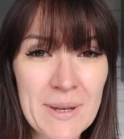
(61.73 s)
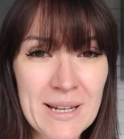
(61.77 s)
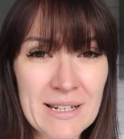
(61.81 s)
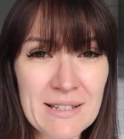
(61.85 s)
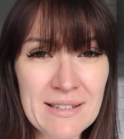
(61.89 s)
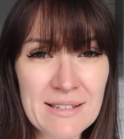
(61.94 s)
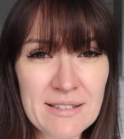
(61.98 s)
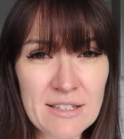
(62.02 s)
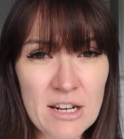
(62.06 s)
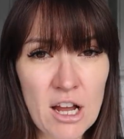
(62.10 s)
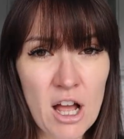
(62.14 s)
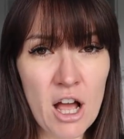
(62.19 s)
we're gonna
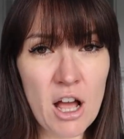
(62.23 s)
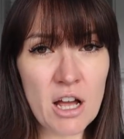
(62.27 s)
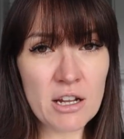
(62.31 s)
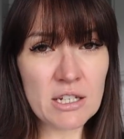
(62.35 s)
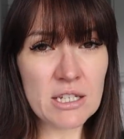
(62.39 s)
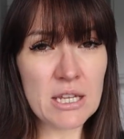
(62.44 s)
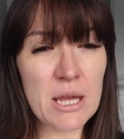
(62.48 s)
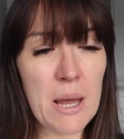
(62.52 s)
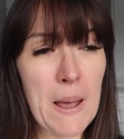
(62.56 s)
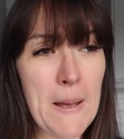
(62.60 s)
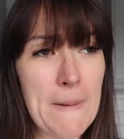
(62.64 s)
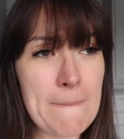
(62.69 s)

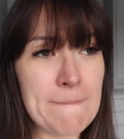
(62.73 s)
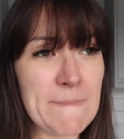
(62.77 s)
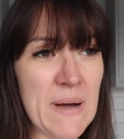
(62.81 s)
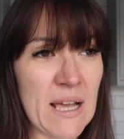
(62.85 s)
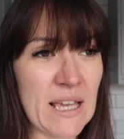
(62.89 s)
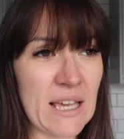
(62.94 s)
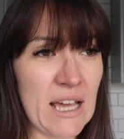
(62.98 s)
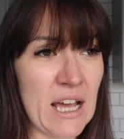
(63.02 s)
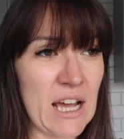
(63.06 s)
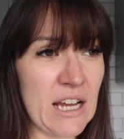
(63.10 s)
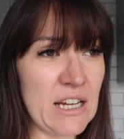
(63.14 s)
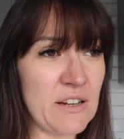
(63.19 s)
start by
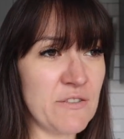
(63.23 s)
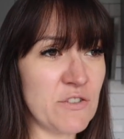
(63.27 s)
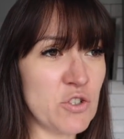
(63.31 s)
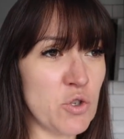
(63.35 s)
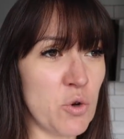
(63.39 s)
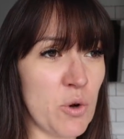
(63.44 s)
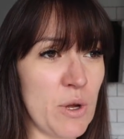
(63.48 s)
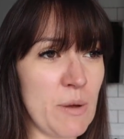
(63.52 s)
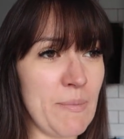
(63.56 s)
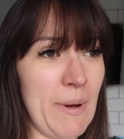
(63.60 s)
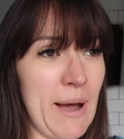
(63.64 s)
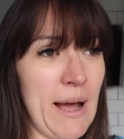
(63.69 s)
kind of
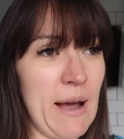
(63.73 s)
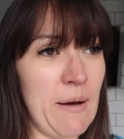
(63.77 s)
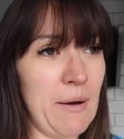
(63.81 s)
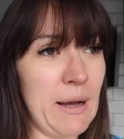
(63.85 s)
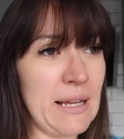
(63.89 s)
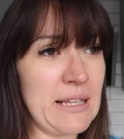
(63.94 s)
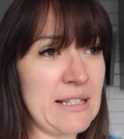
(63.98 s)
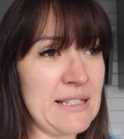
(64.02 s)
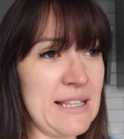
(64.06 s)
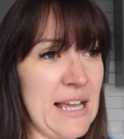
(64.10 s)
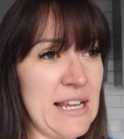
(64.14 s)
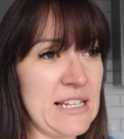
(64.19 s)
talking about how
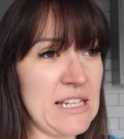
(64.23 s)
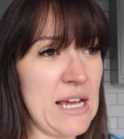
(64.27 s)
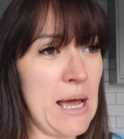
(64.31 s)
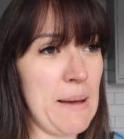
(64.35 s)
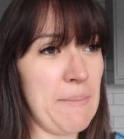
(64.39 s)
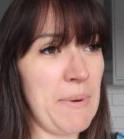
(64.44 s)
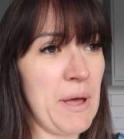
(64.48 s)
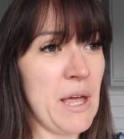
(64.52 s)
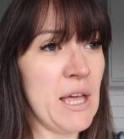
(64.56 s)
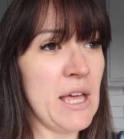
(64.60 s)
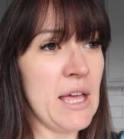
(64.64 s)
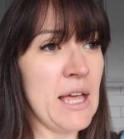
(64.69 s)
I set
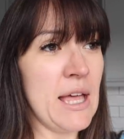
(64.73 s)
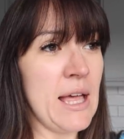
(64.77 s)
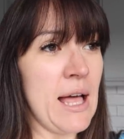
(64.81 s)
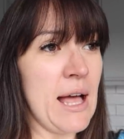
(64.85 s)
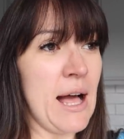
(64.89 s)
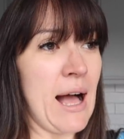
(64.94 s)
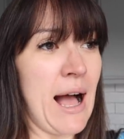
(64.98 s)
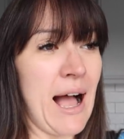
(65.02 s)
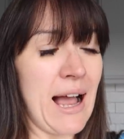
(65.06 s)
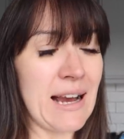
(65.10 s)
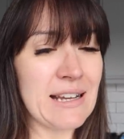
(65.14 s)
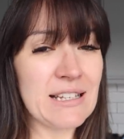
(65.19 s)
up.
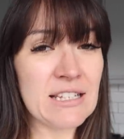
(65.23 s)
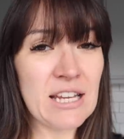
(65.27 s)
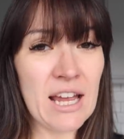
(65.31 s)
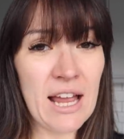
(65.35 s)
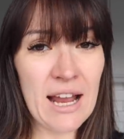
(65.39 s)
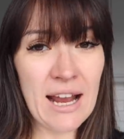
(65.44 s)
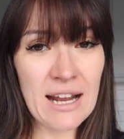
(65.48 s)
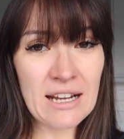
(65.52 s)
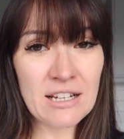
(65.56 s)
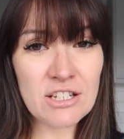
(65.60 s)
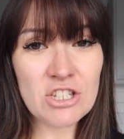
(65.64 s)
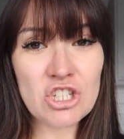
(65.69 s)
I
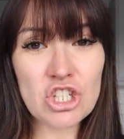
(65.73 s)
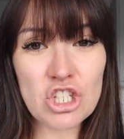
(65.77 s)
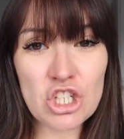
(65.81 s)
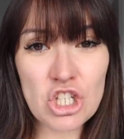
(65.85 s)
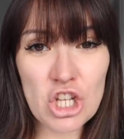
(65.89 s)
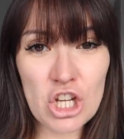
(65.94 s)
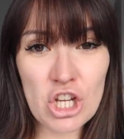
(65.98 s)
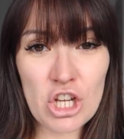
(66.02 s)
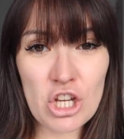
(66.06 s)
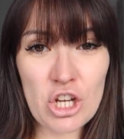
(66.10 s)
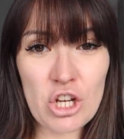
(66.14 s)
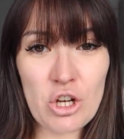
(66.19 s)
tend
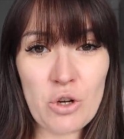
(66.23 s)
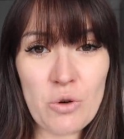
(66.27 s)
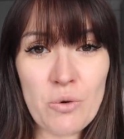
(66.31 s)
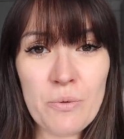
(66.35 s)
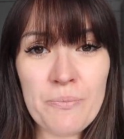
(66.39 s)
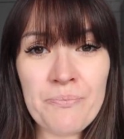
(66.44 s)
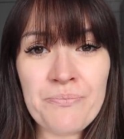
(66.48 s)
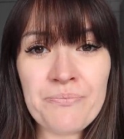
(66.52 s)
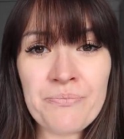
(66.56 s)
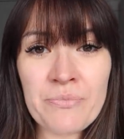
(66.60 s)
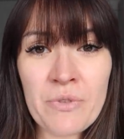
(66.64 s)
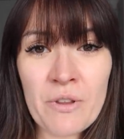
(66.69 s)

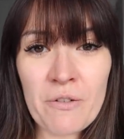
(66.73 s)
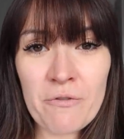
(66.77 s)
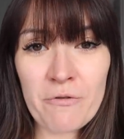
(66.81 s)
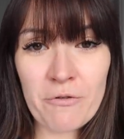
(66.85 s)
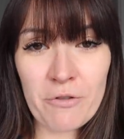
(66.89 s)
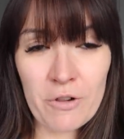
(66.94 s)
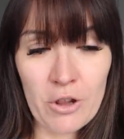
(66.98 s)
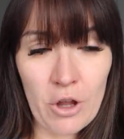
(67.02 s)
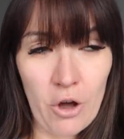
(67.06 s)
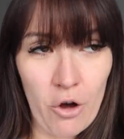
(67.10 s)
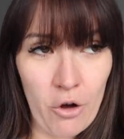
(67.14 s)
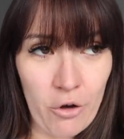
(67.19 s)
to
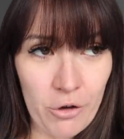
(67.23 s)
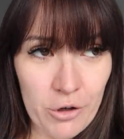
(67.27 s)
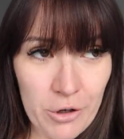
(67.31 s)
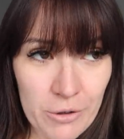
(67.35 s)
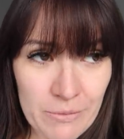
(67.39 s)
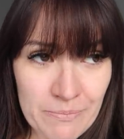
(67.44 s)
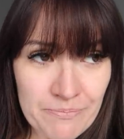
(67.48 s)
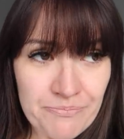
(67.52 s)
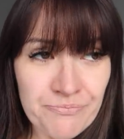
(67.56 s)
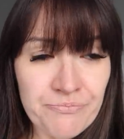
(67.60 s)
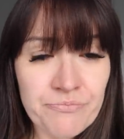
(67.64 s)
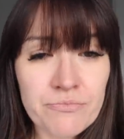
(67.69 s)
vlog
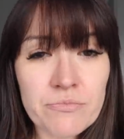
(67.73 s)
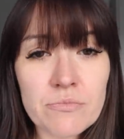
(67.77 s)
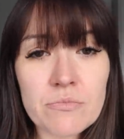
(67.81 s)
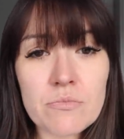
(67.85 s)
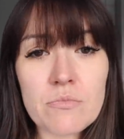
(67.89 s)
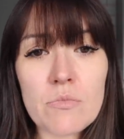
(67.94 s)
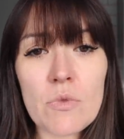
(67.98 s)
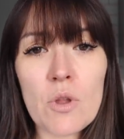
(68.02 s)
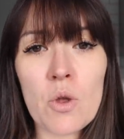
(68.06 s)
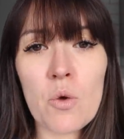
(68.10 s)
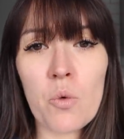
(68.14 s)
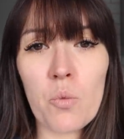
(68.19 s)

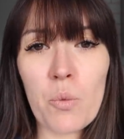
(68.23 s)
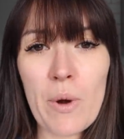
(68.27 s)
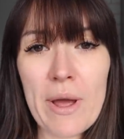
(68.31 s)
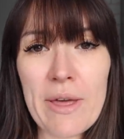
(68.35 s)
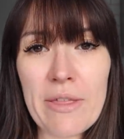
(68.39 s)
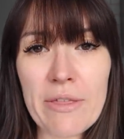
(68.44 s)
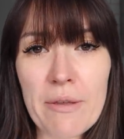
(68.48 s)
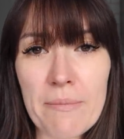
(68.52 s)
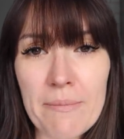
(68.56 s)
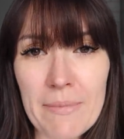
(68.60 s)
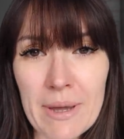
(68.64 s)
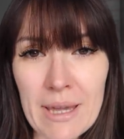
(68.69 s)

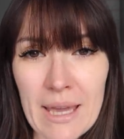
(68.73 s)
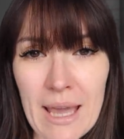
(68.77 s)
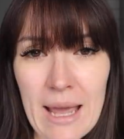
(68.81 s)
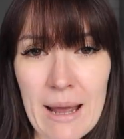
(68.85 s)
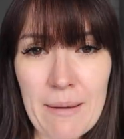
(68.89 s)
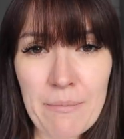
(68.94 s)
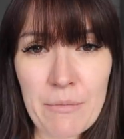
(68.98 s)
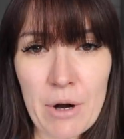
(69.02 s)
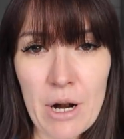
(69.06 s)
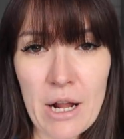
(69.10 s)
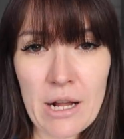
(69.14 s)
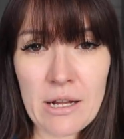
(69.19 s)
with my
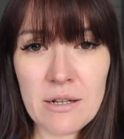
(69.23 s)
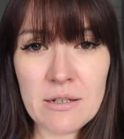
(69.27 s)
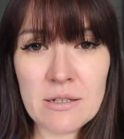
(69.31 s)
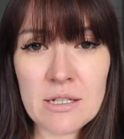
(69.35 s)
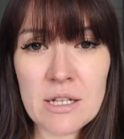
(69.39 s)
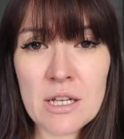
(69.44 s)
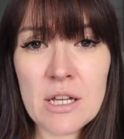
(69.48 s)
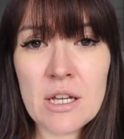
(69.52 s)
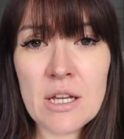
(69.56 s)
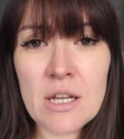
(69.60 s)
camera,